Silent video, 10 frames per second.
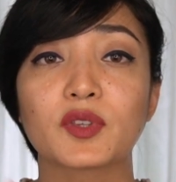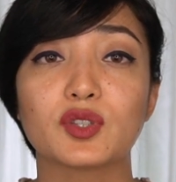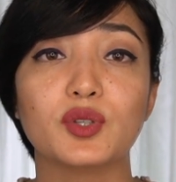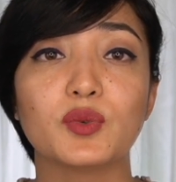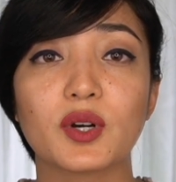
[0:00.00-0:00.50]

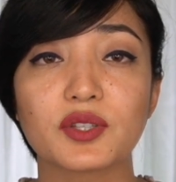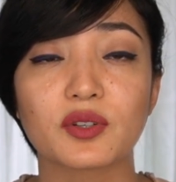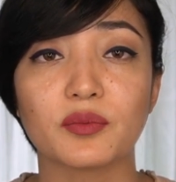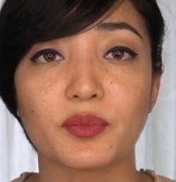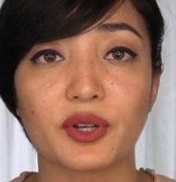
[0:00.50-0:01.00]
So you want to
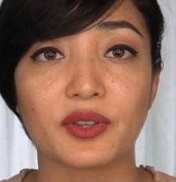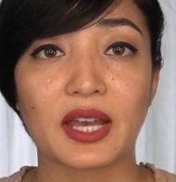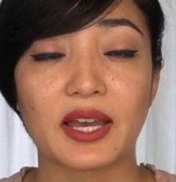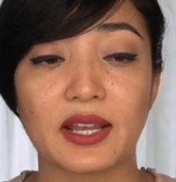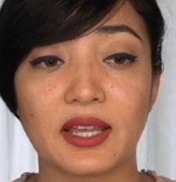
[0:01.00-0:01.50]
compare
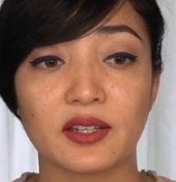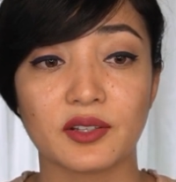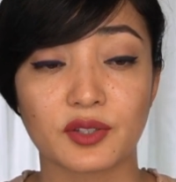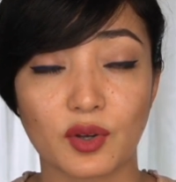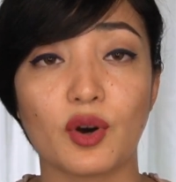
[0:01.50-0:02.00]
that. And
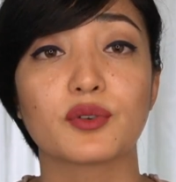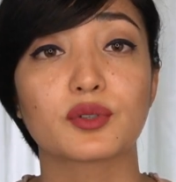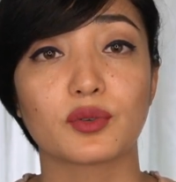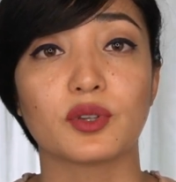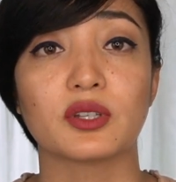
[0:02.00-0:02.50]
is
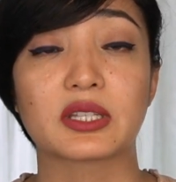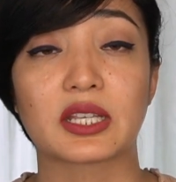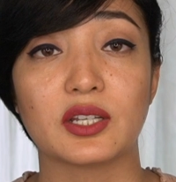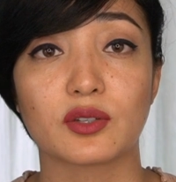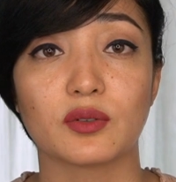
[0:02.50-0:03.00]
also the
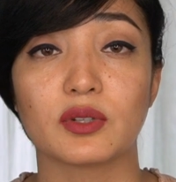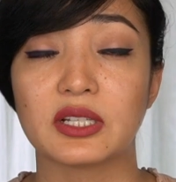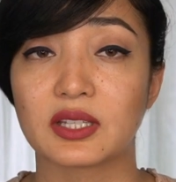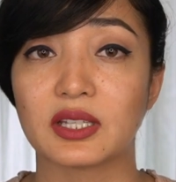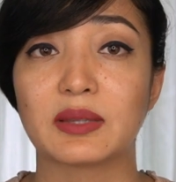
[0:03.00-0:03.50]
skin tone,
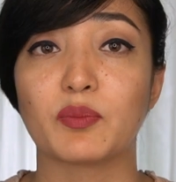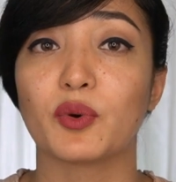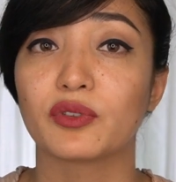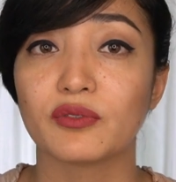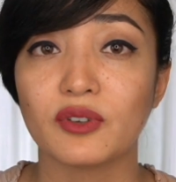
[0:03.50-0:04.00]
is it
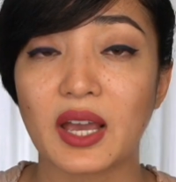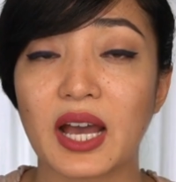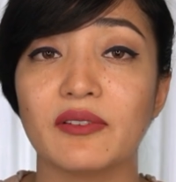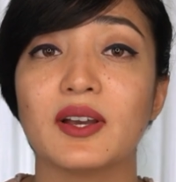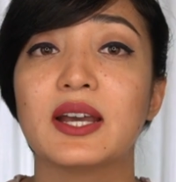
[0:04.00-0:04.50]
both of you
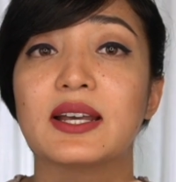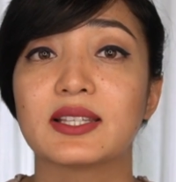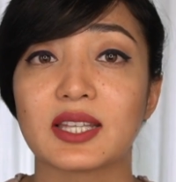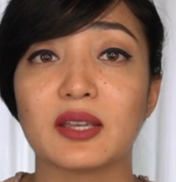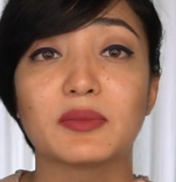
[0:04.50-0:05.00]
have
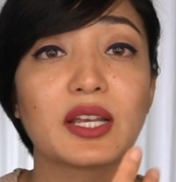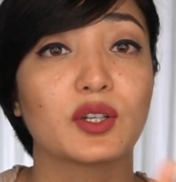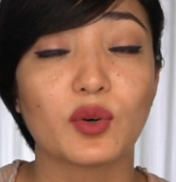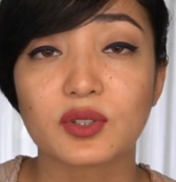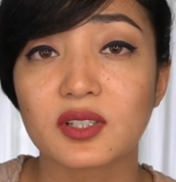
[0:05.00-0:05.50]
same like
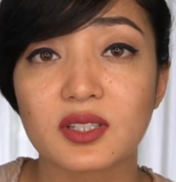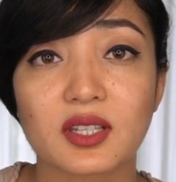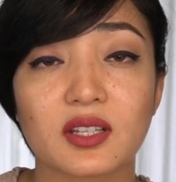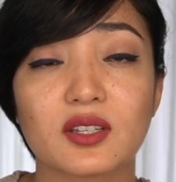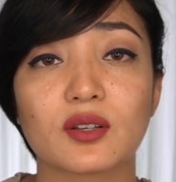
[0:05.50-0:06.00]
golden
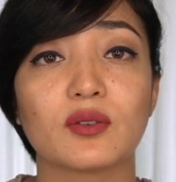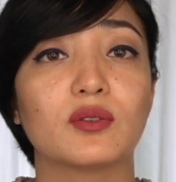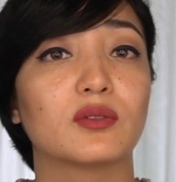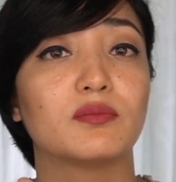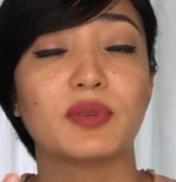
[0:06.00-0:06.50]
skin
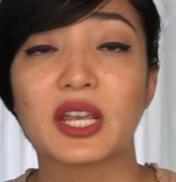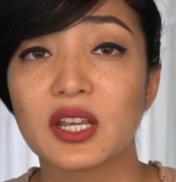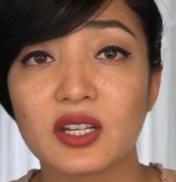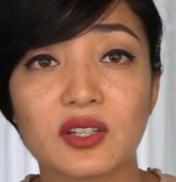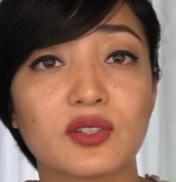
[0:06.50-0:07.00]
tone,
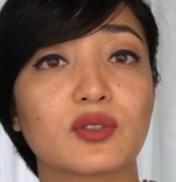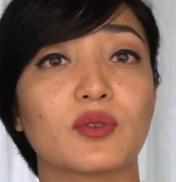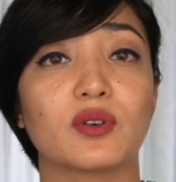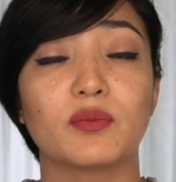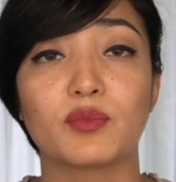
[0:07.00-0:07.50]
beige
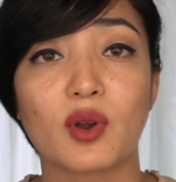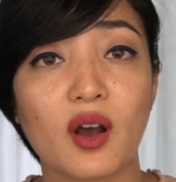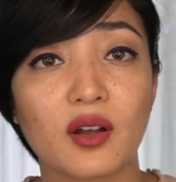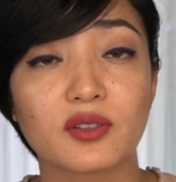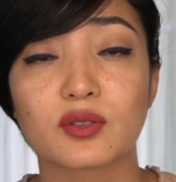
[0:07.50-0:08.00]
or
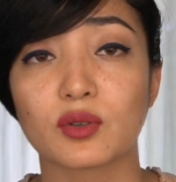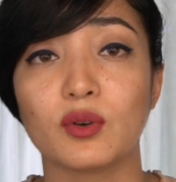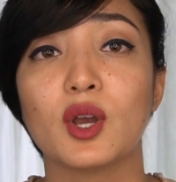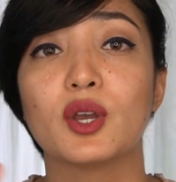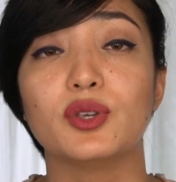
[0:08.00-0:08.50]
bronze? So
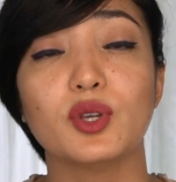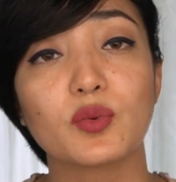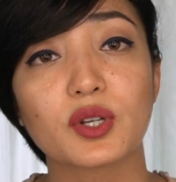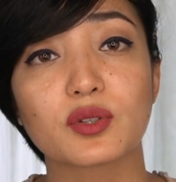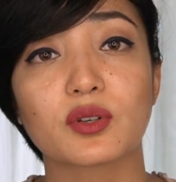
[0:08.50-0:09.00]
you
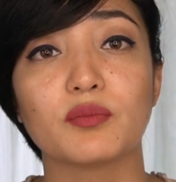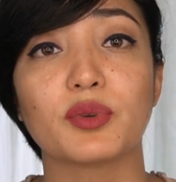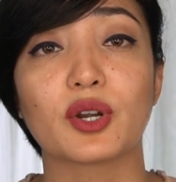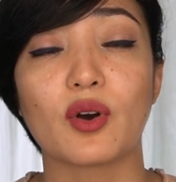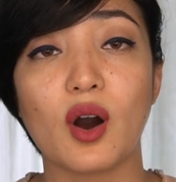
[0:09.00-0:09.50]
want to
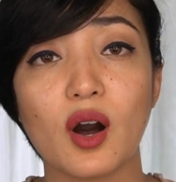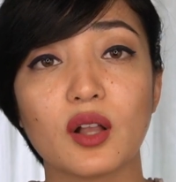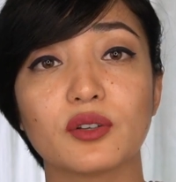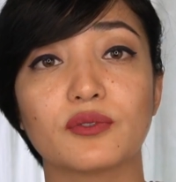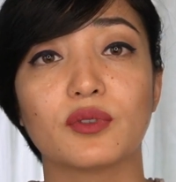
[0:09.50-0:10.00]
compare
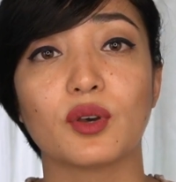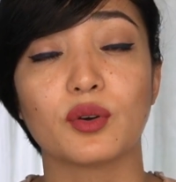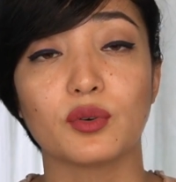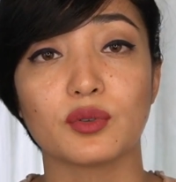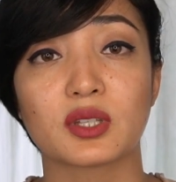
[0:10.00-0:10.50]
all of
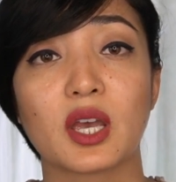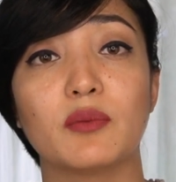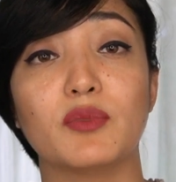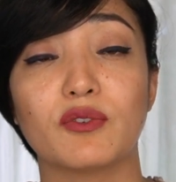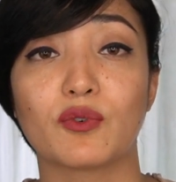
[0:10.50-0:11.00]
those
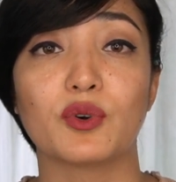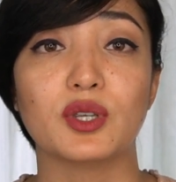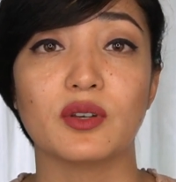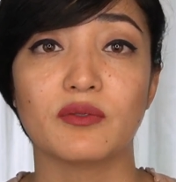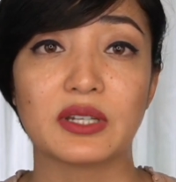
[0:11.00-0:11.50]
before
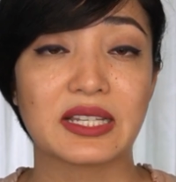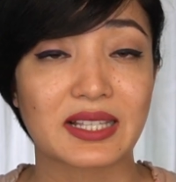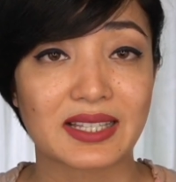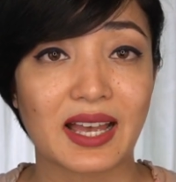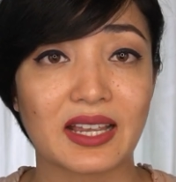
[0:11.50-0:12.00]
you even
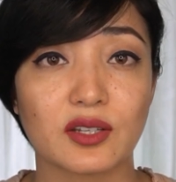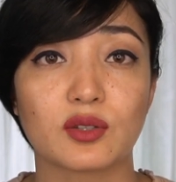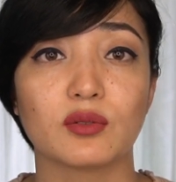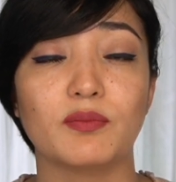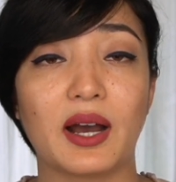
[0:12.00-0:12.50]
decide
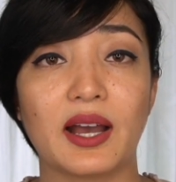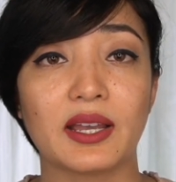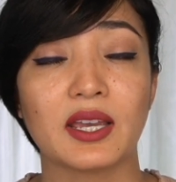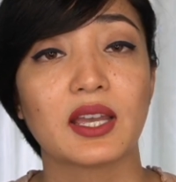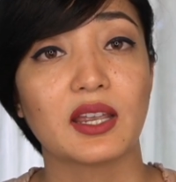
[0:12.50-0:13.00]
to
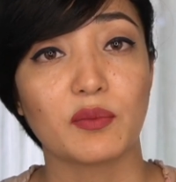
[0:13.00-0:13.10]
buy a